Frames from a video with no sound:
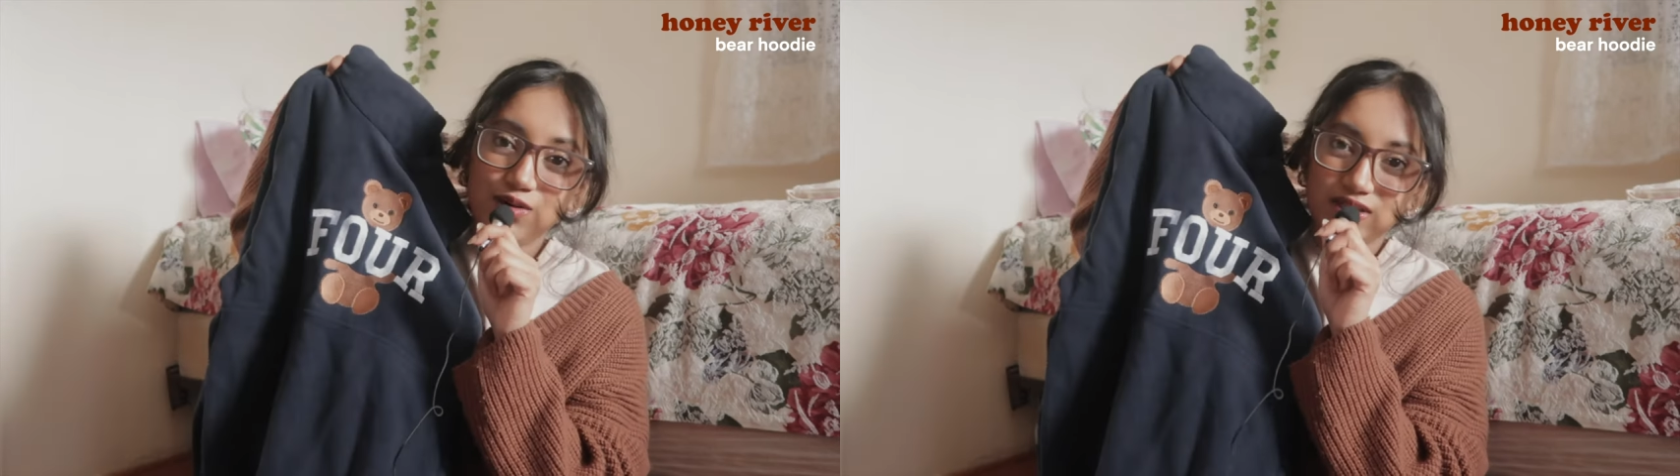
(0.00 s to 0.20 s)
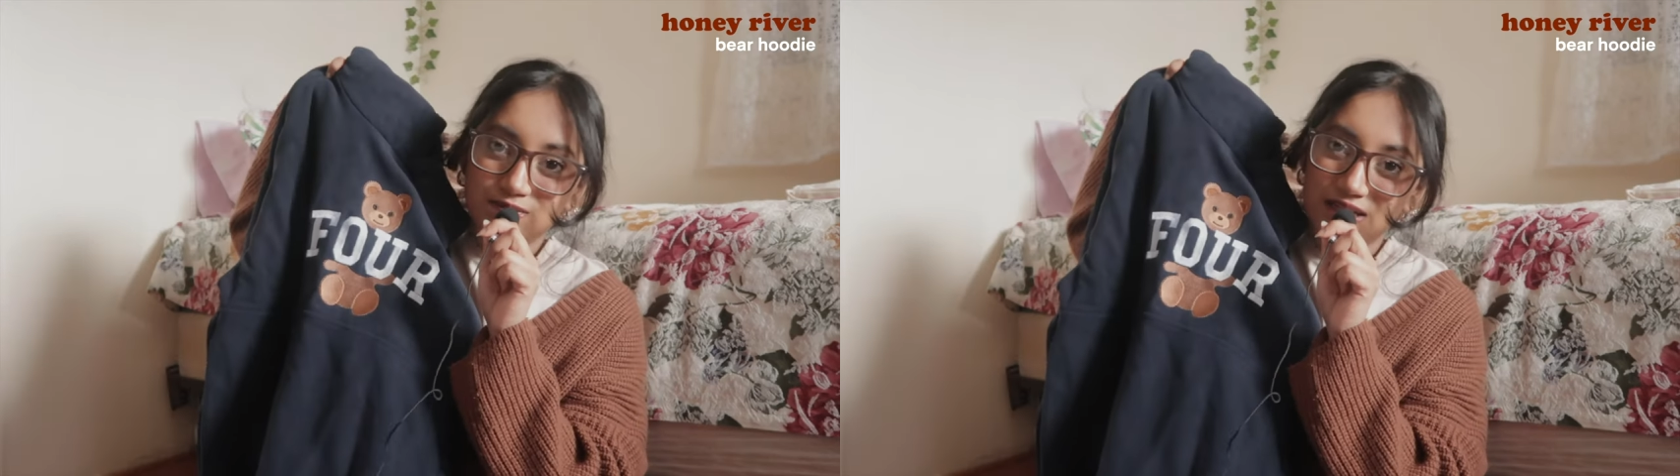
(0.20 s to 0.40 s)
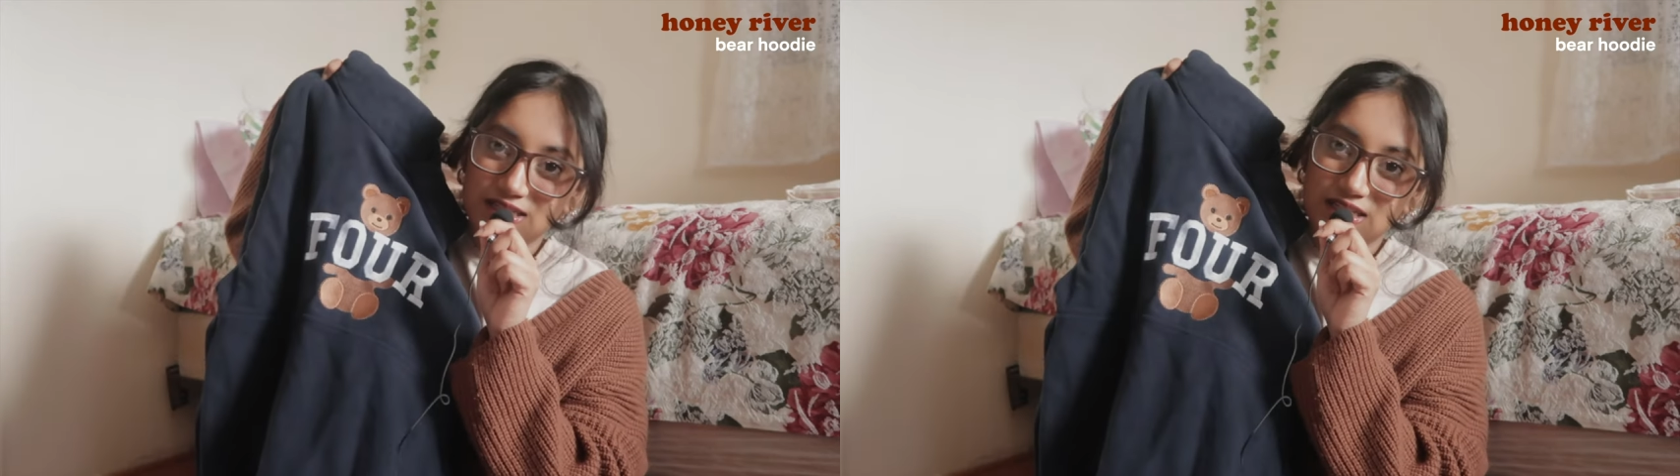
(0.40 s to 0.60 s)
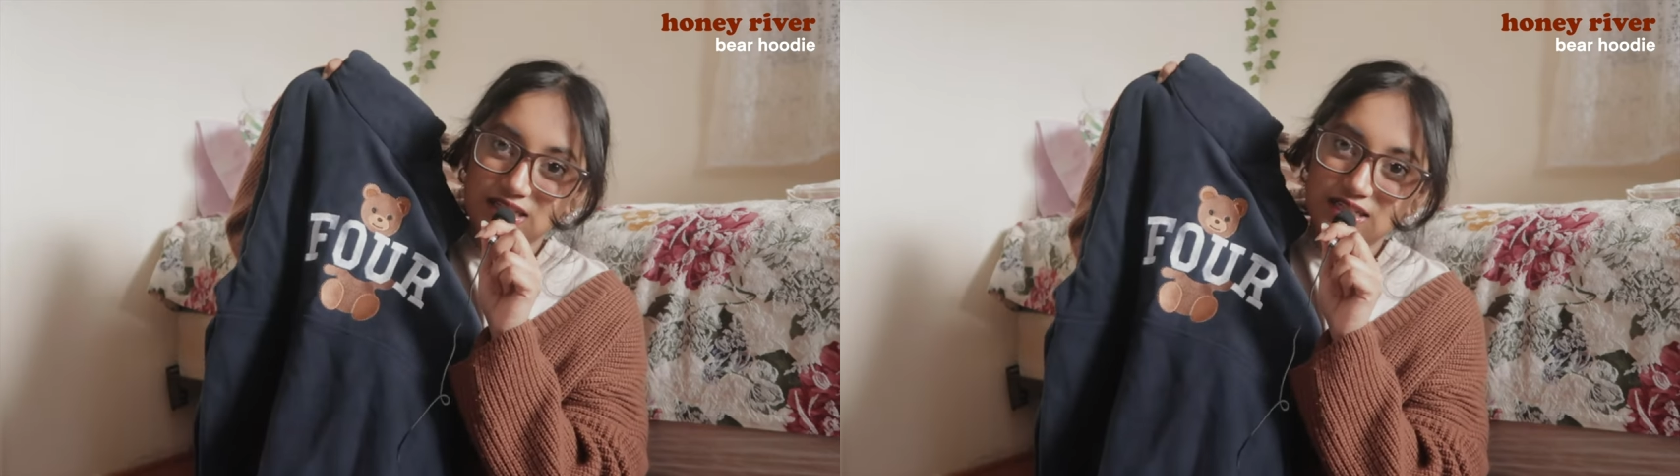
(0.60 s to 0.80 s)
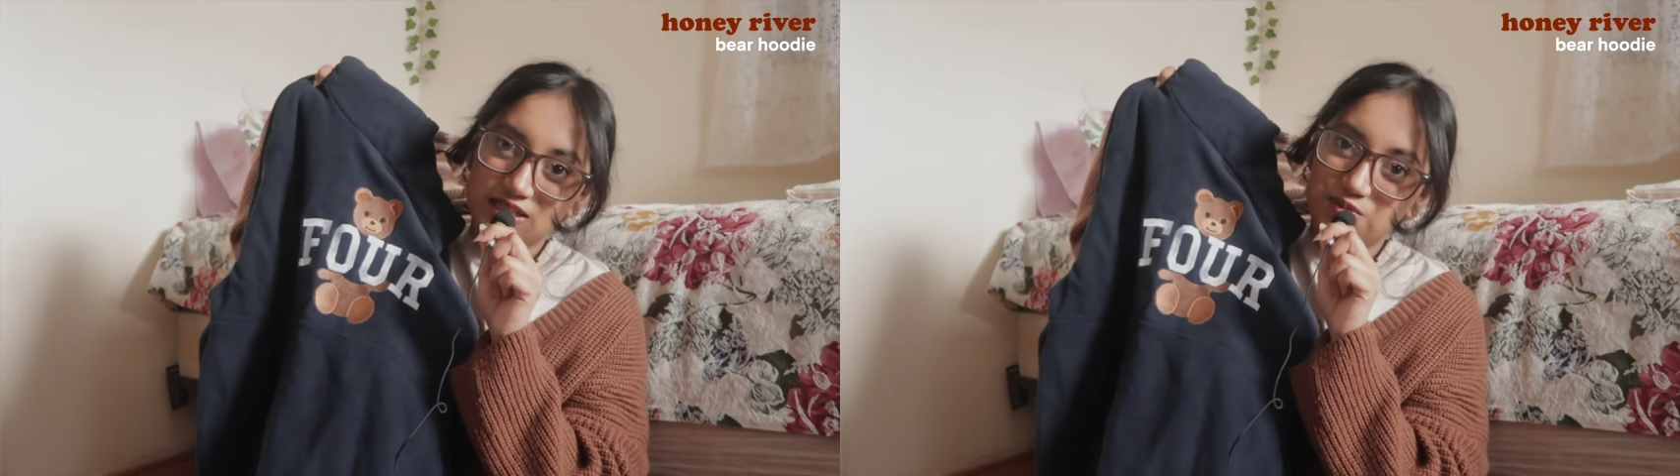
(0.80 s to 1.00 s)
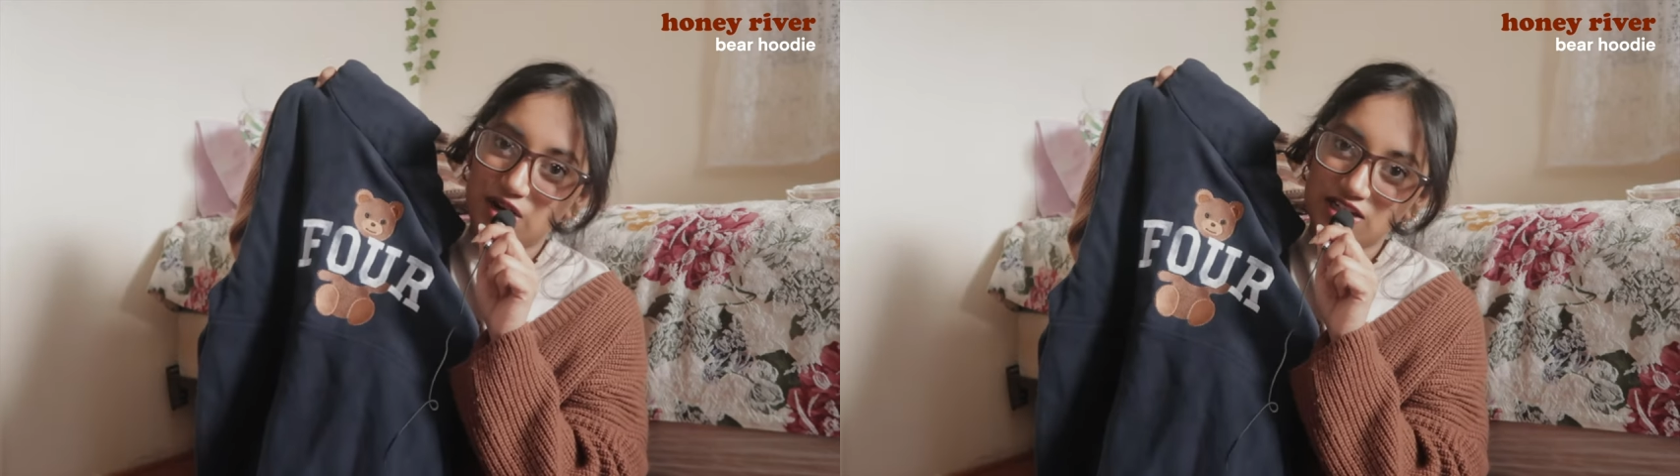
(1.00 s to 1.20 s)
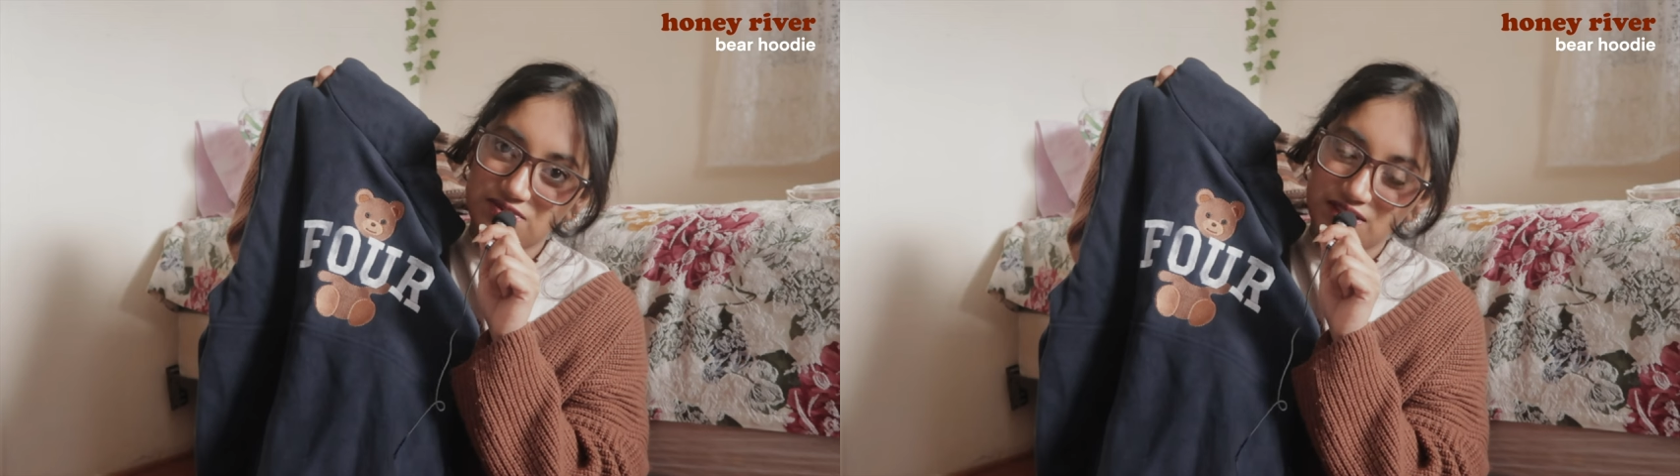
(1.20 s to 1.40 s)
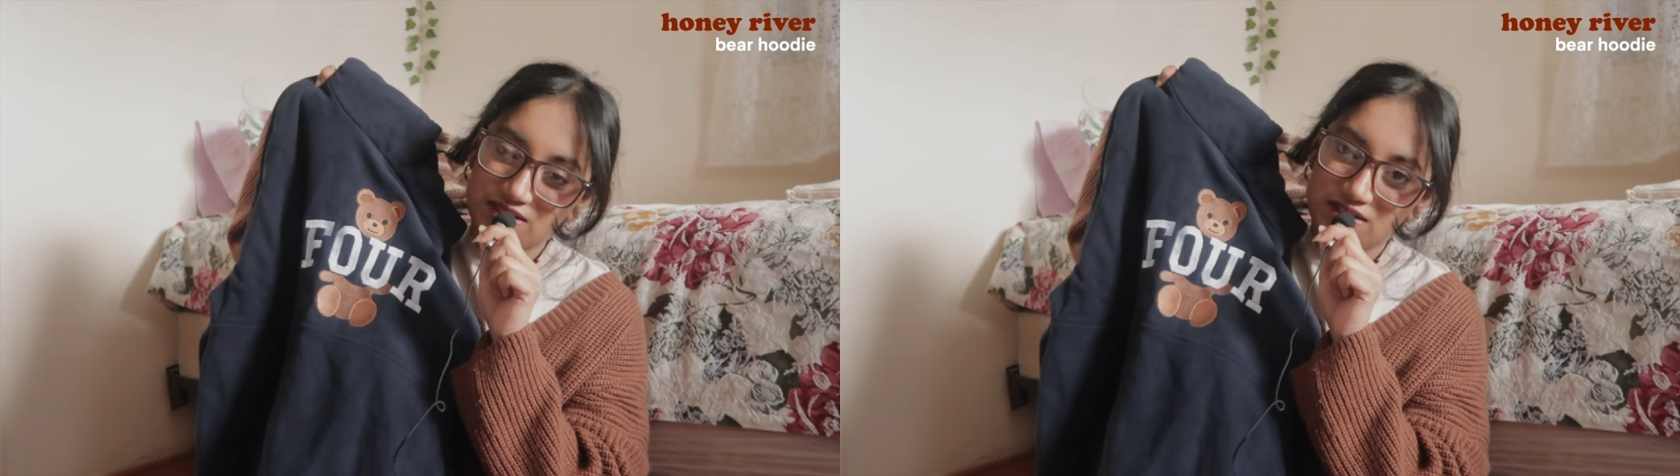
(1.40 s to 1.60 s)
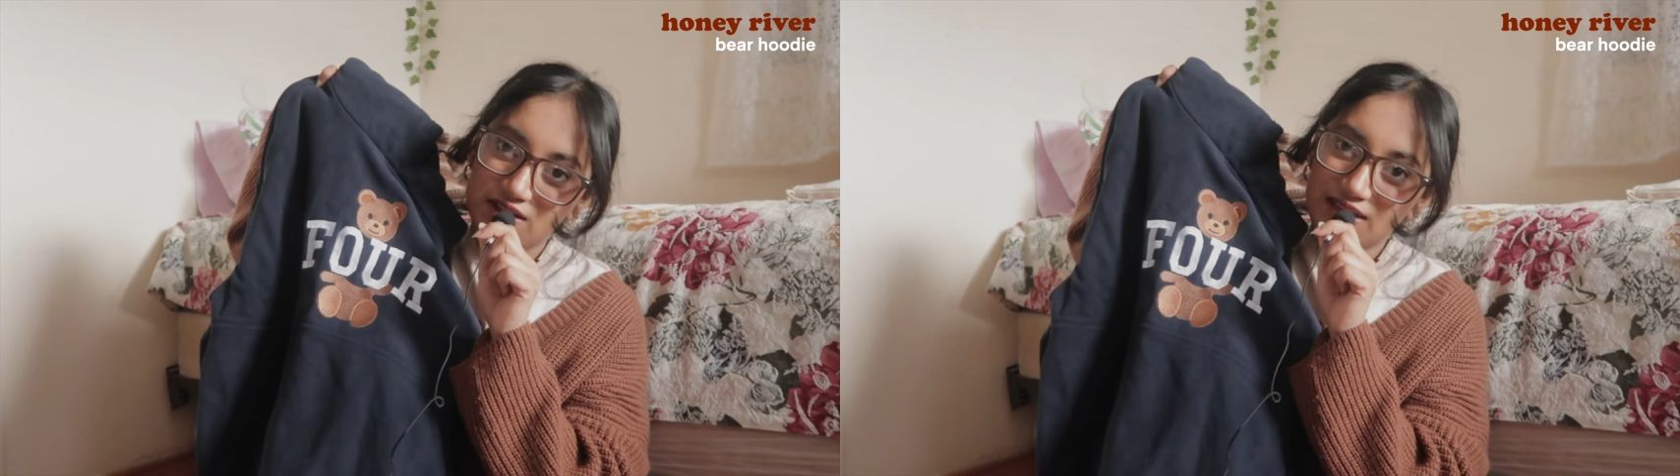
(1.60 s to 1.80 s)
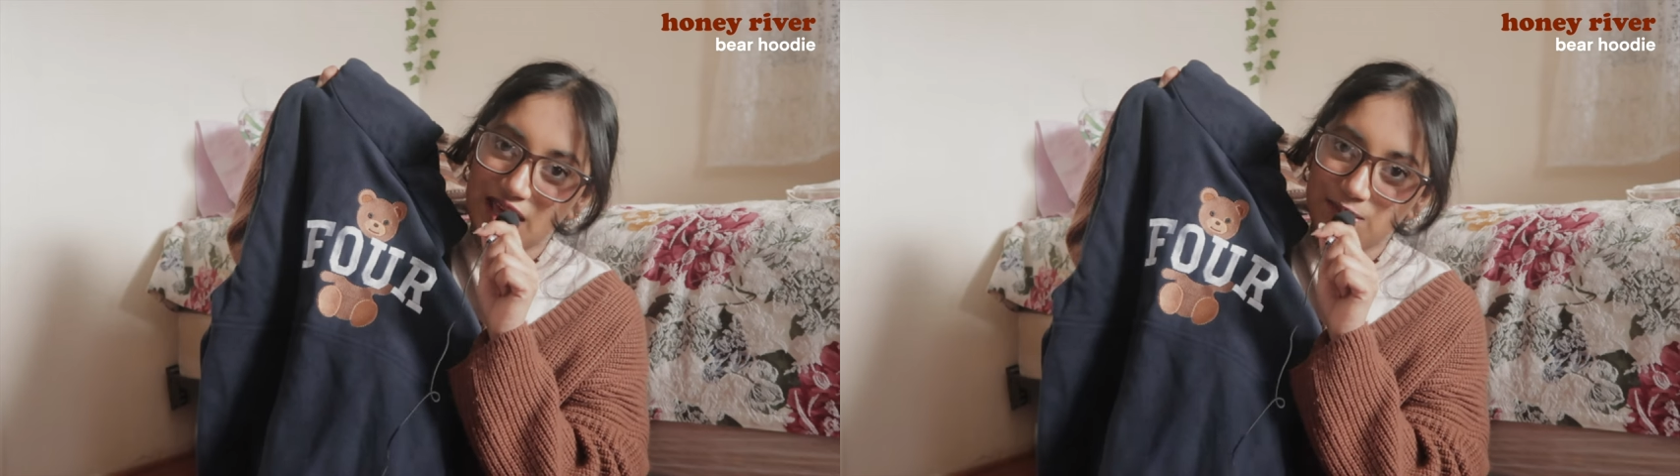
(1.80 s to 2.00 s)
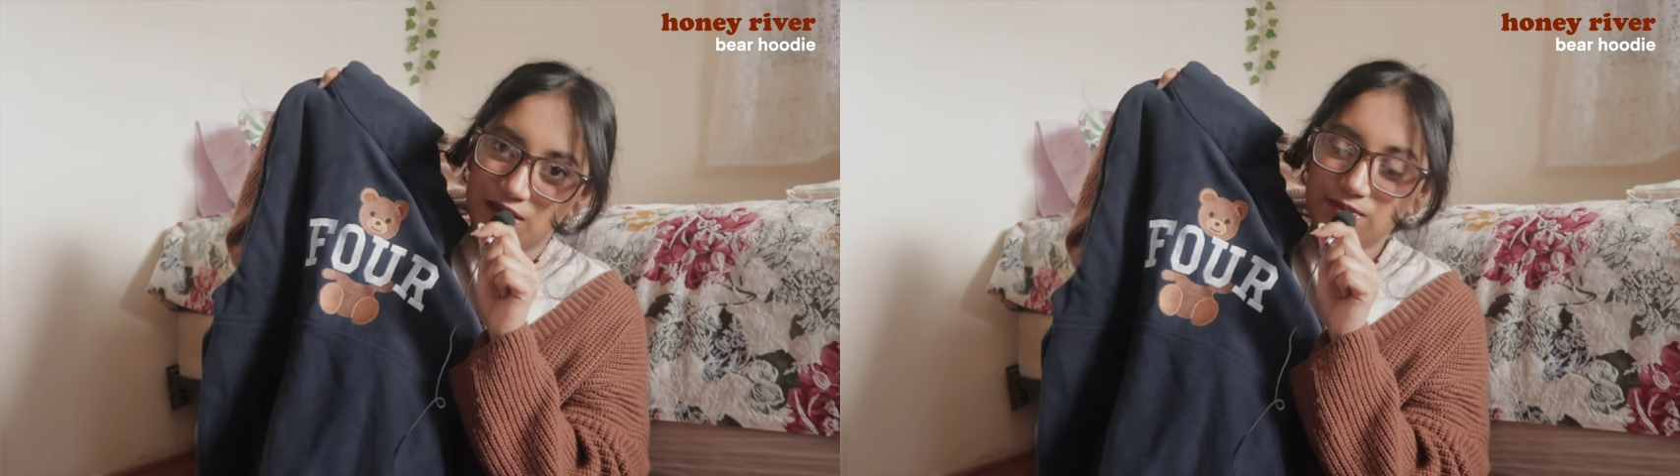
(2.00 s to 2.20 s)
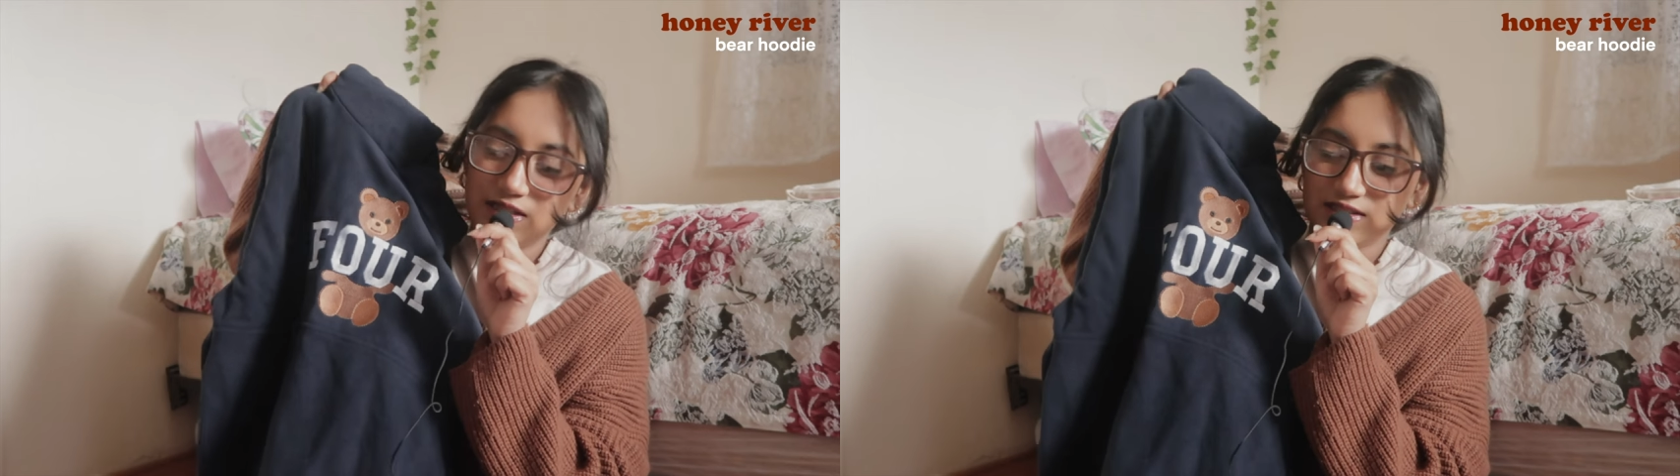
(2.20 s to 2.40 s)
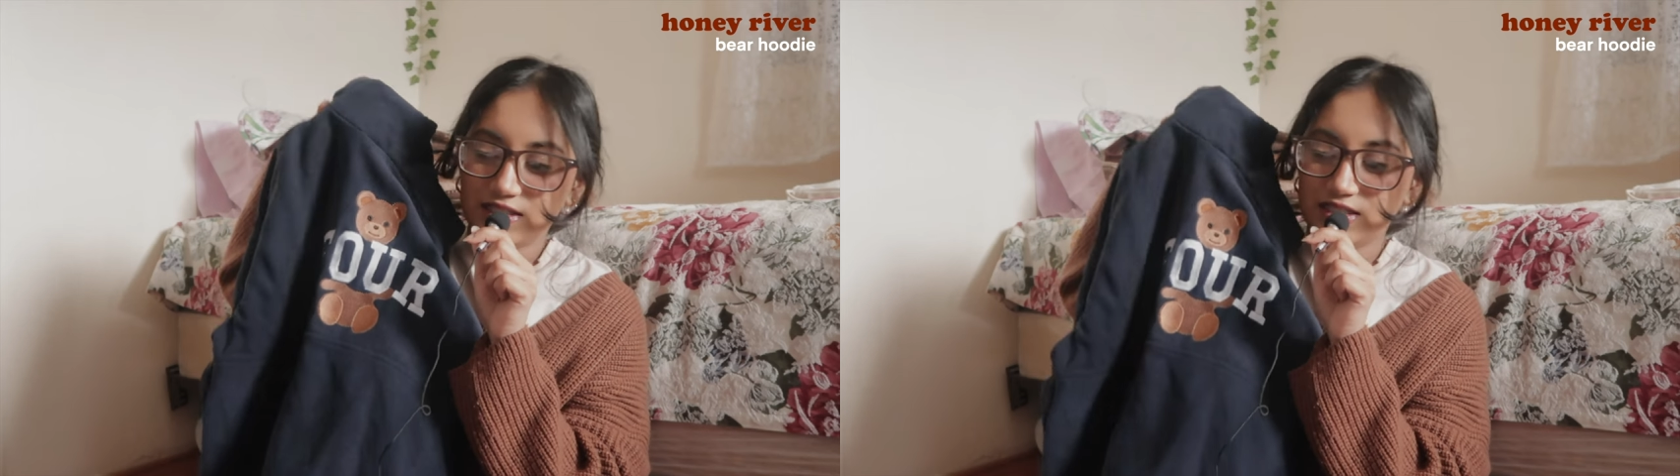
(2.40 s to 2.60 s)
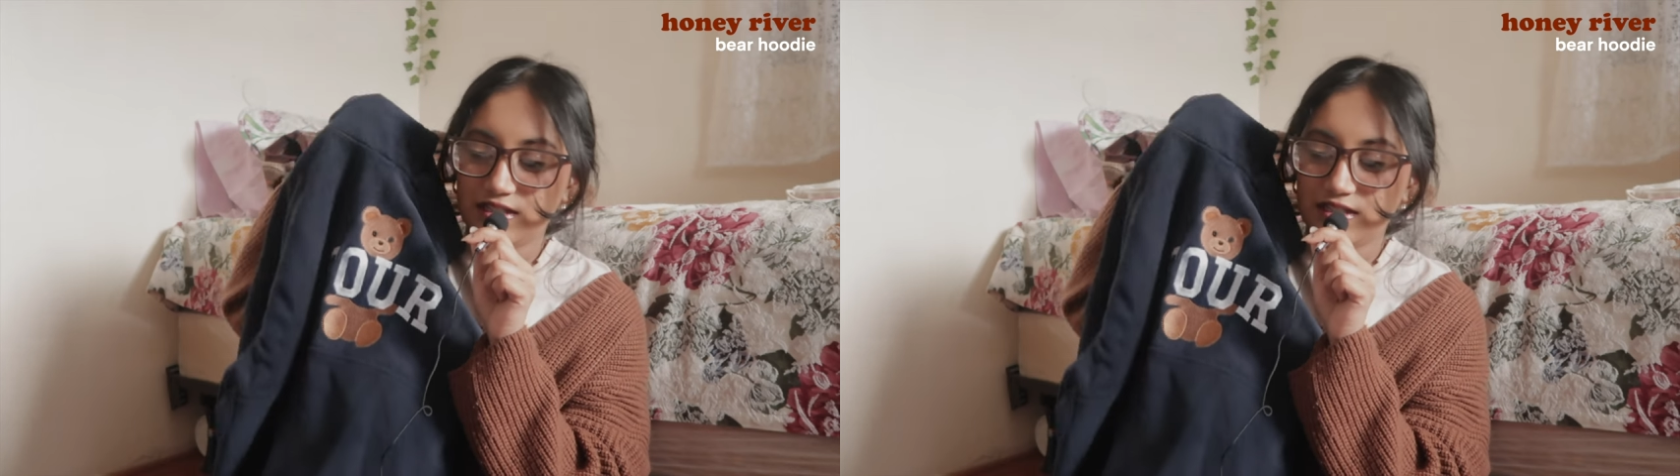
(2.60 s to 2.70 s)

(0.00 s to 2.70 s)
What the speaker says: was pleasantly surprised when this hoodie came in because this